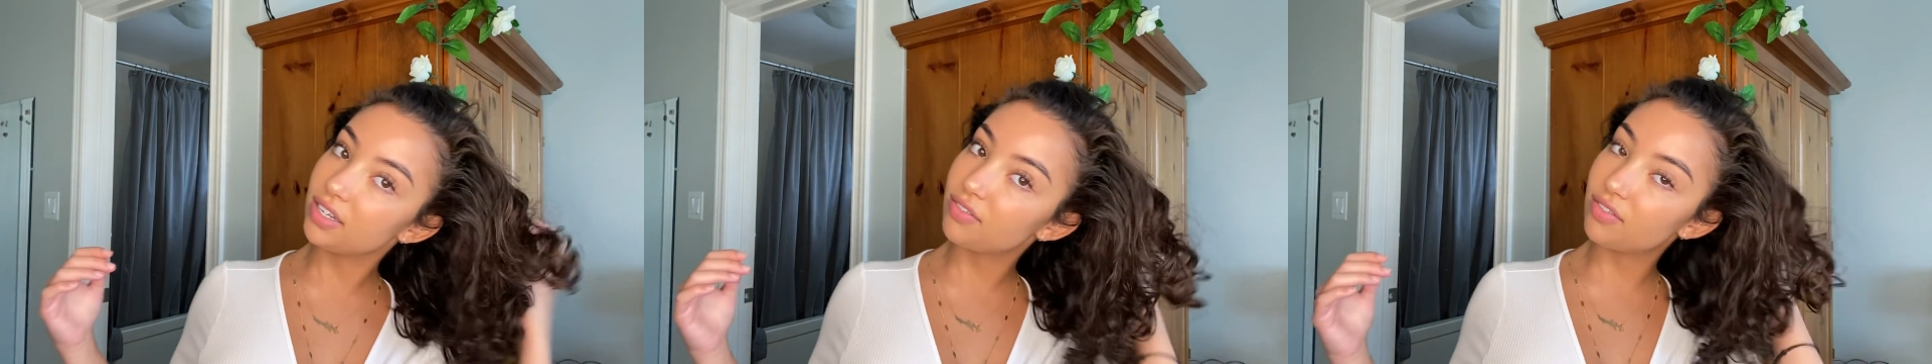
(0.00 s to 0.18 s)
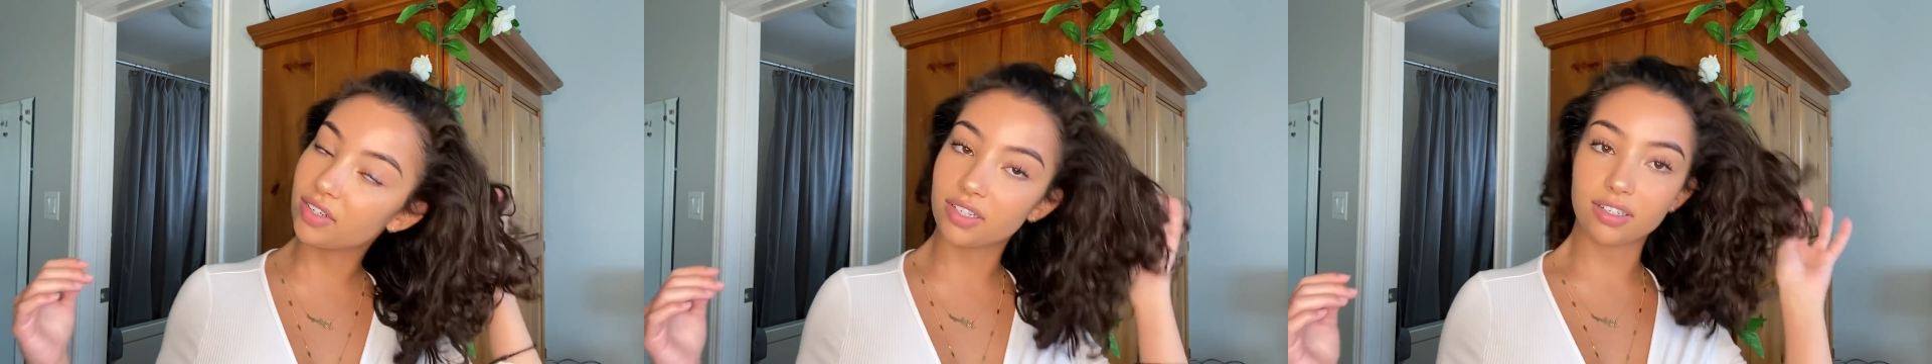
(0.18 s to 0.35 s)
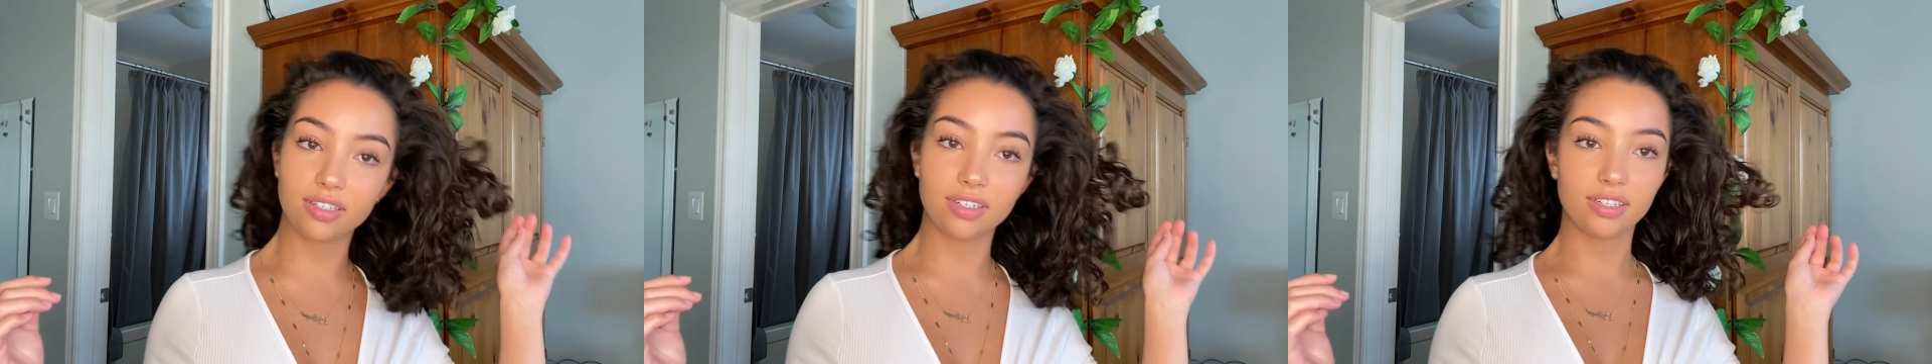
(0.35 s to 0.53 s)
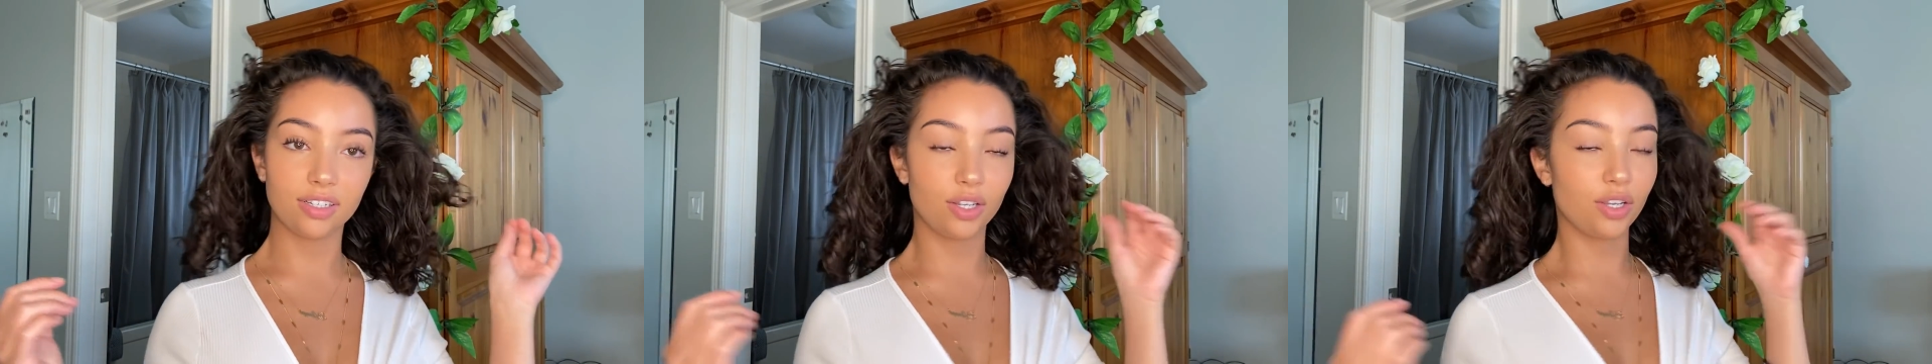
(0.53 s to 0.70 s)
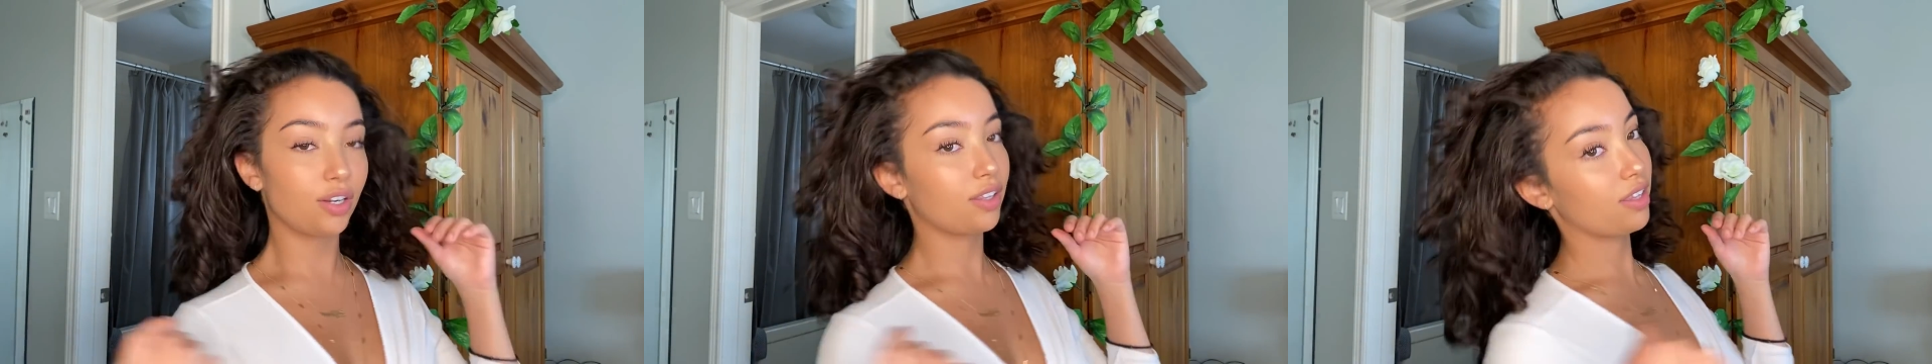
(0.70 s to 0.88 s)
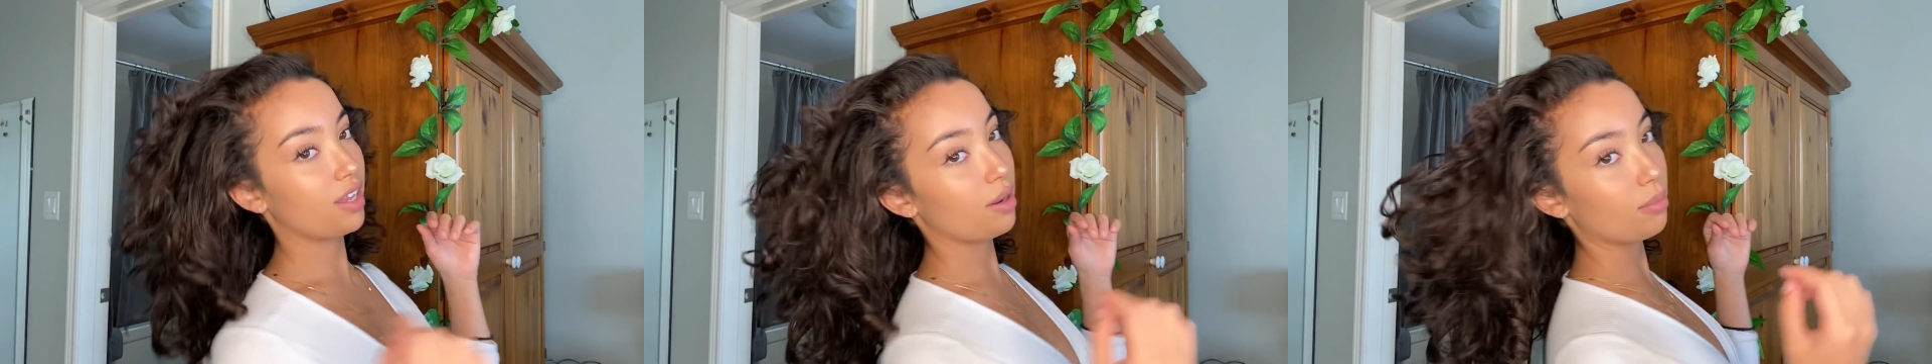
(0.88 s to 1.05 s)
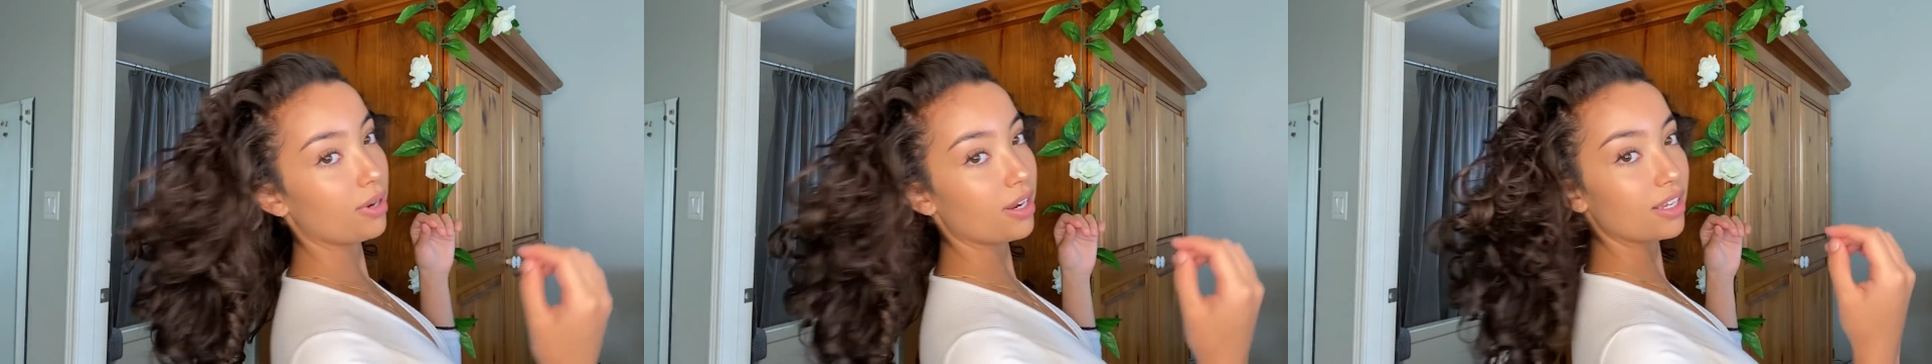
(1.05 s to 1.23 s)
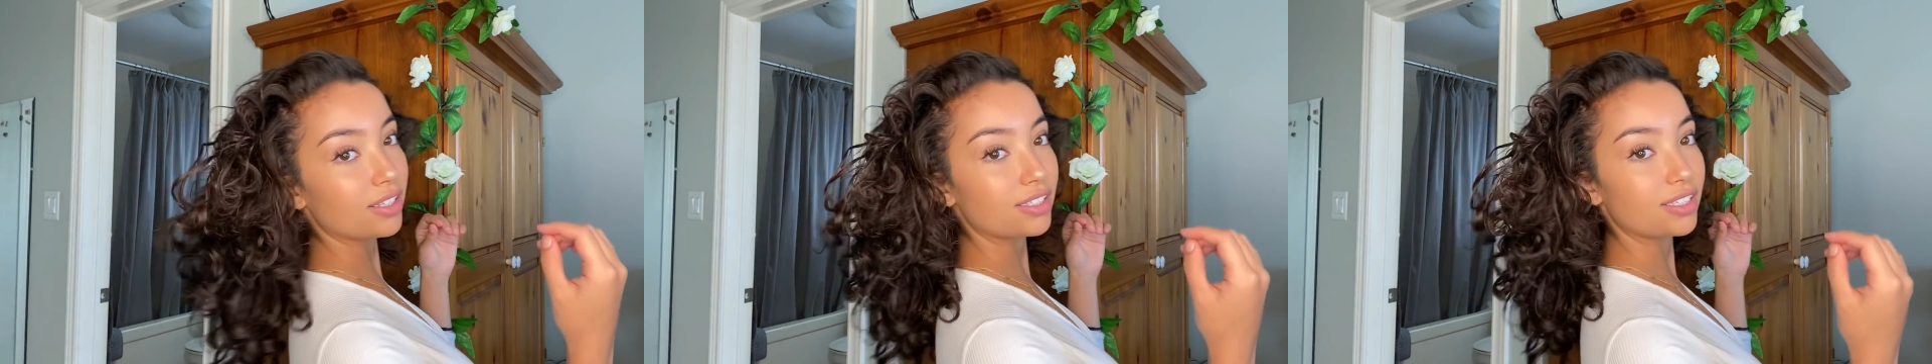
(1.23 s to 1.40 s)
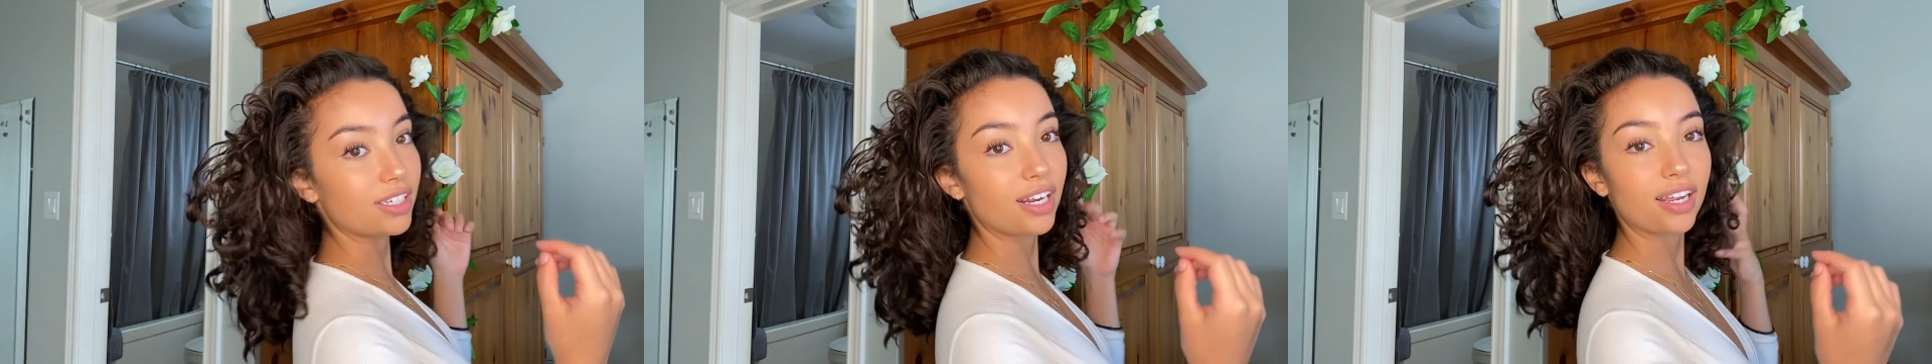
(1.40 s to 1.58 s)
even look that
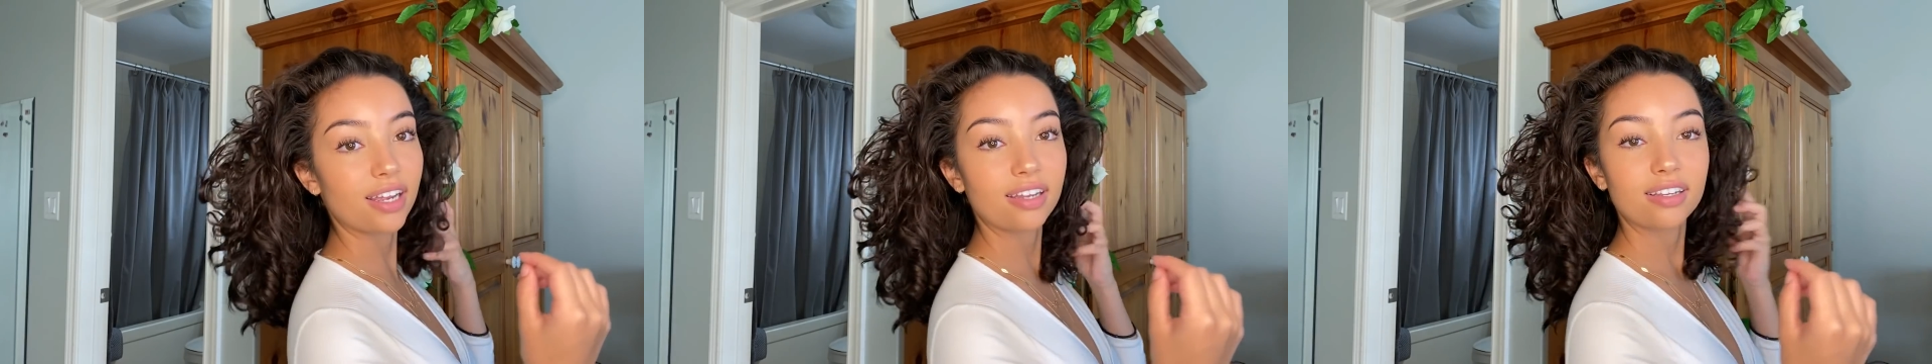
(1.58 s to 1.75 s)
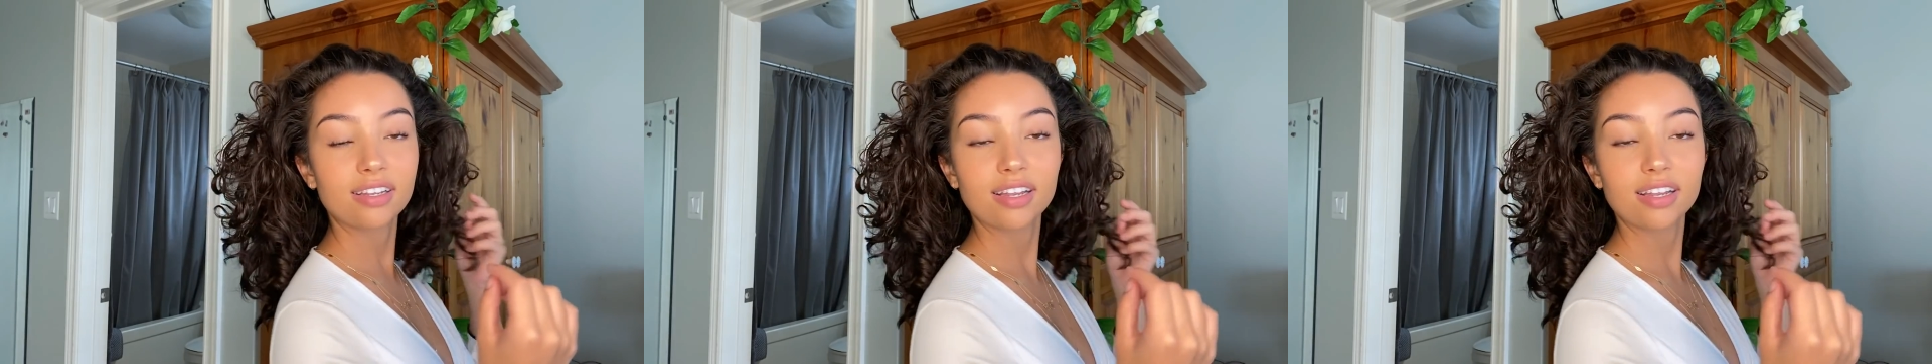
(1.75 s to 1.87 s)
bad today.